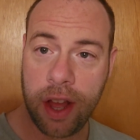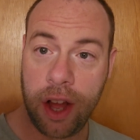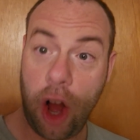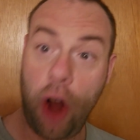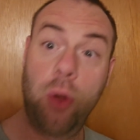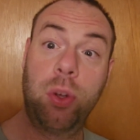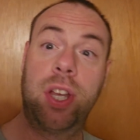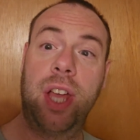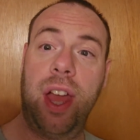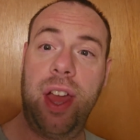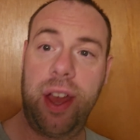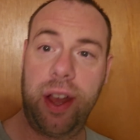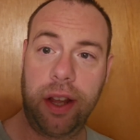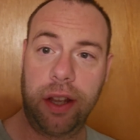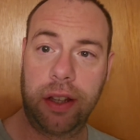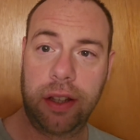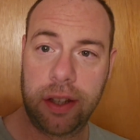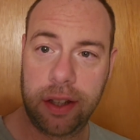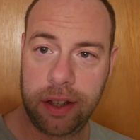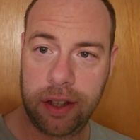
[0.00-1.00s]
Okay,
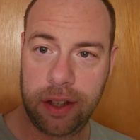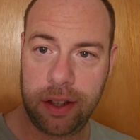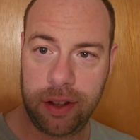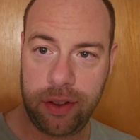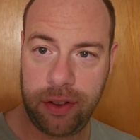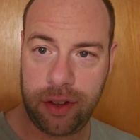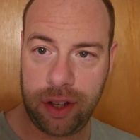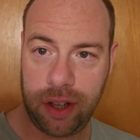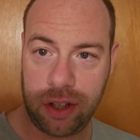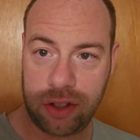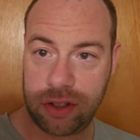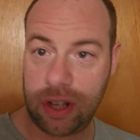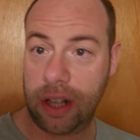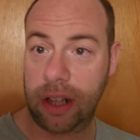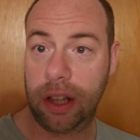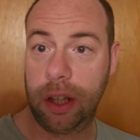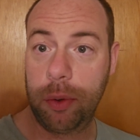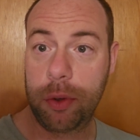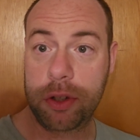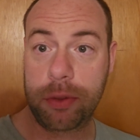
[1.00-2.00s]
the
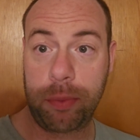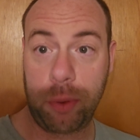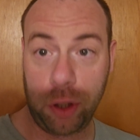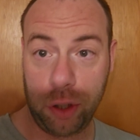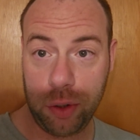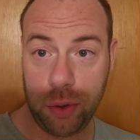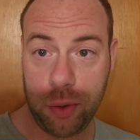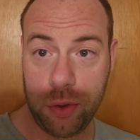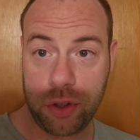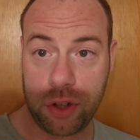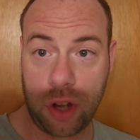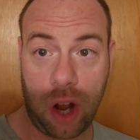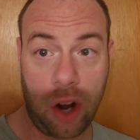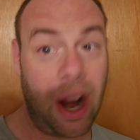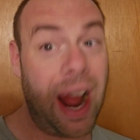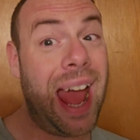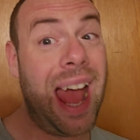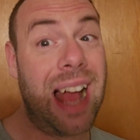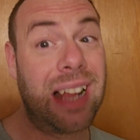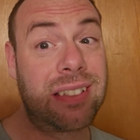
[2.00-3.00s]
St. Louis Blues are
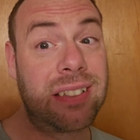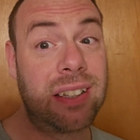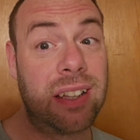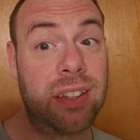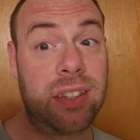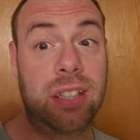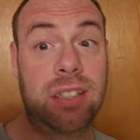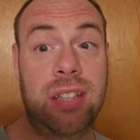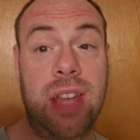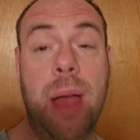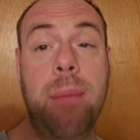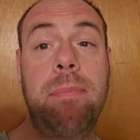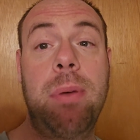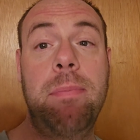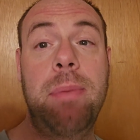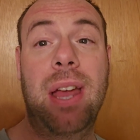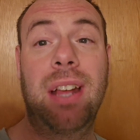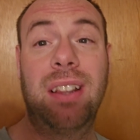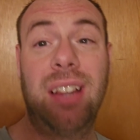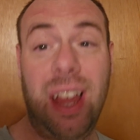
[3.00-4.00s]
at the Tampa
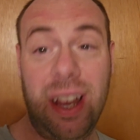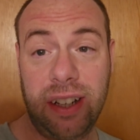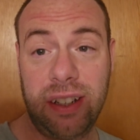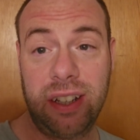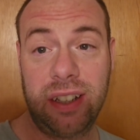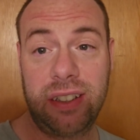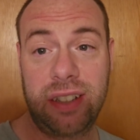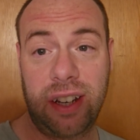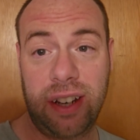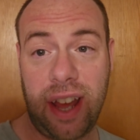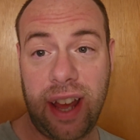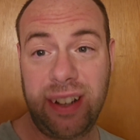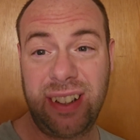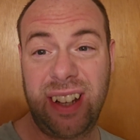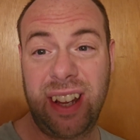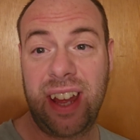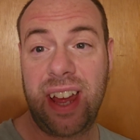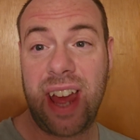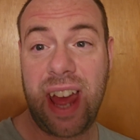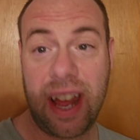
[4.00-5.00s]
Bay Lightning tonight
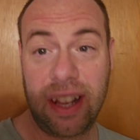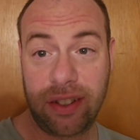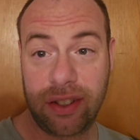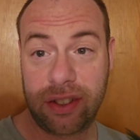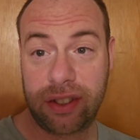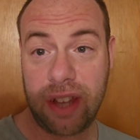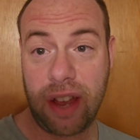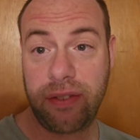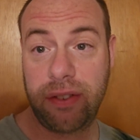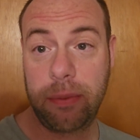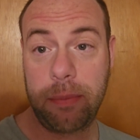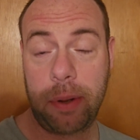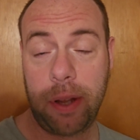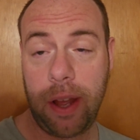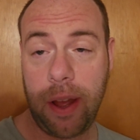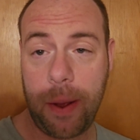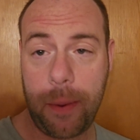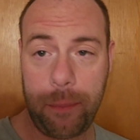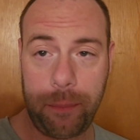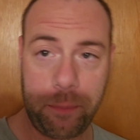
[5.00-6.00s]
at 7
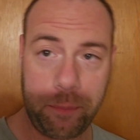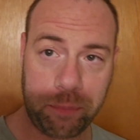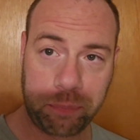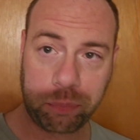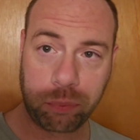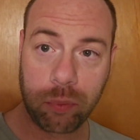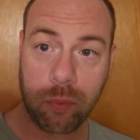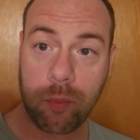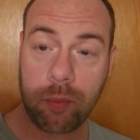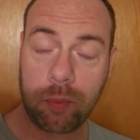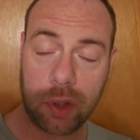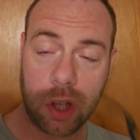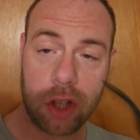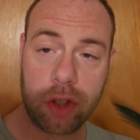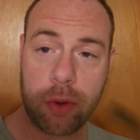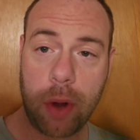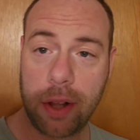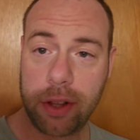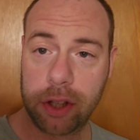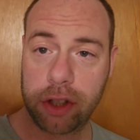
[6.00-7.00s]
p.m.
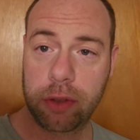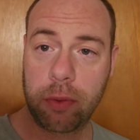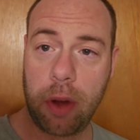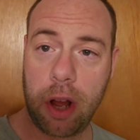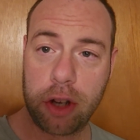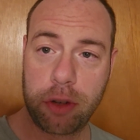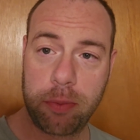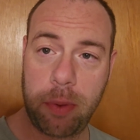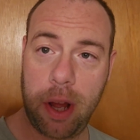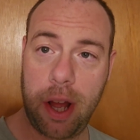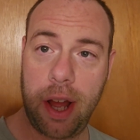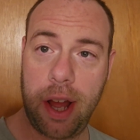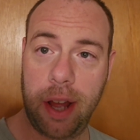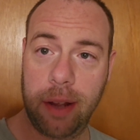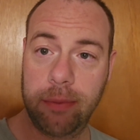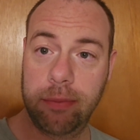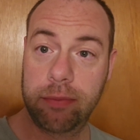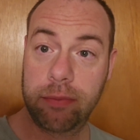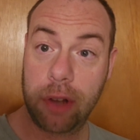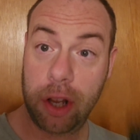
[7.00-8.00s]
Try the squash pie.
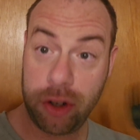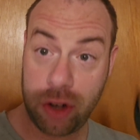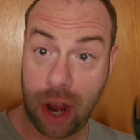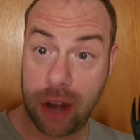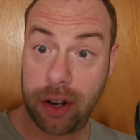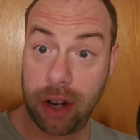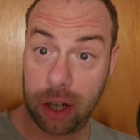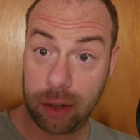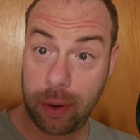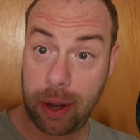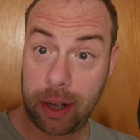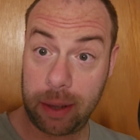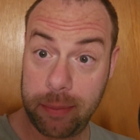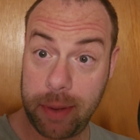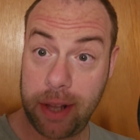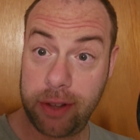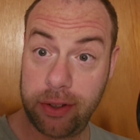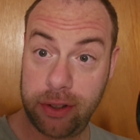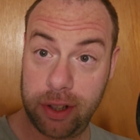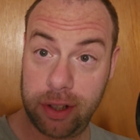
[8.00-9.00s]
J-Dog
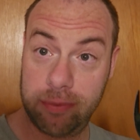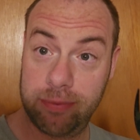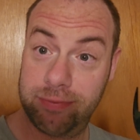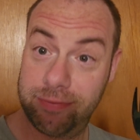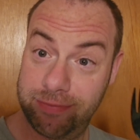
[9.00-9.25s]
recommends it.